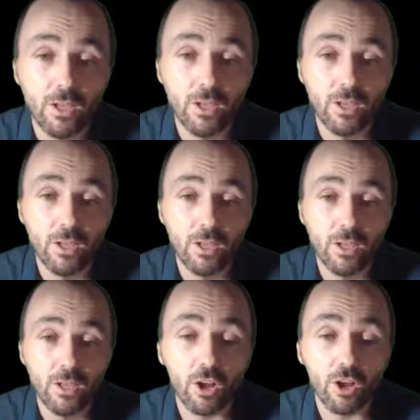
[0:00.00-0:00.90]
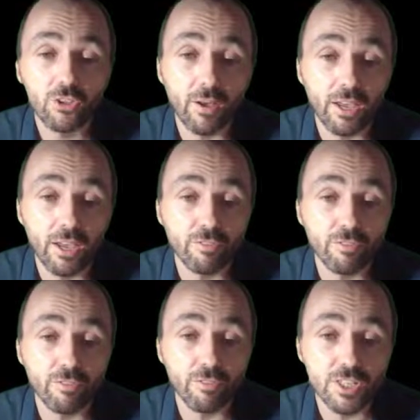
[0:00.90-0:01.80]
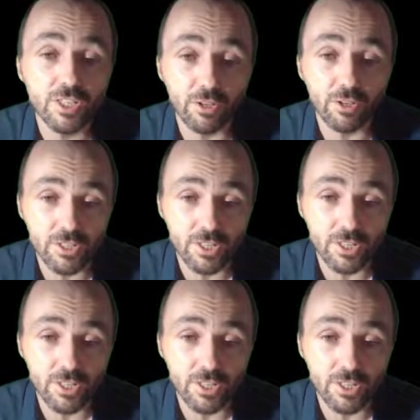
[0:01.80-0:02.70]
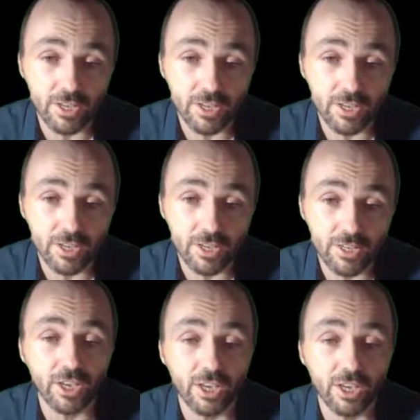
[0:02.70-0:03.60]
On top I have a sequence database, okay?